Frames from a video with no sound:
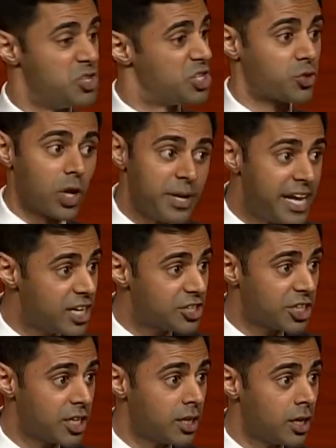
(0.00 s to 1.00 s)

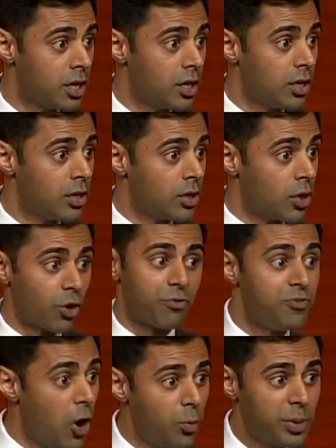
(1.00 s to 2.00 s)
discrimination or
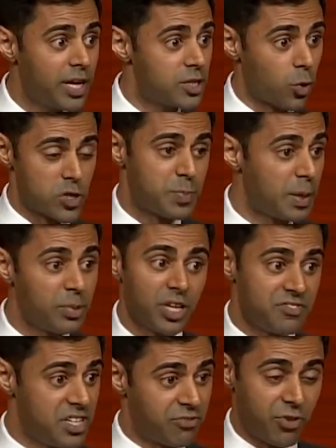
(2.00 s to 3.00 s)
phobia towards
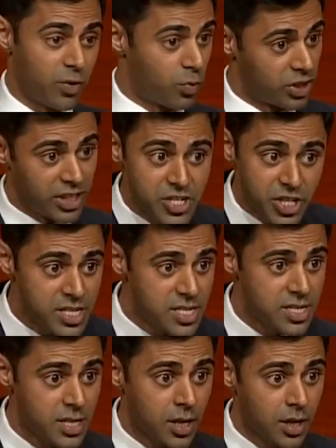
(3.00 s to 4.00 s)
people of different
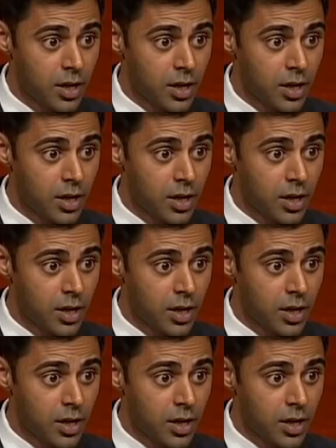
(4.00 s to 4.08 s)
religious,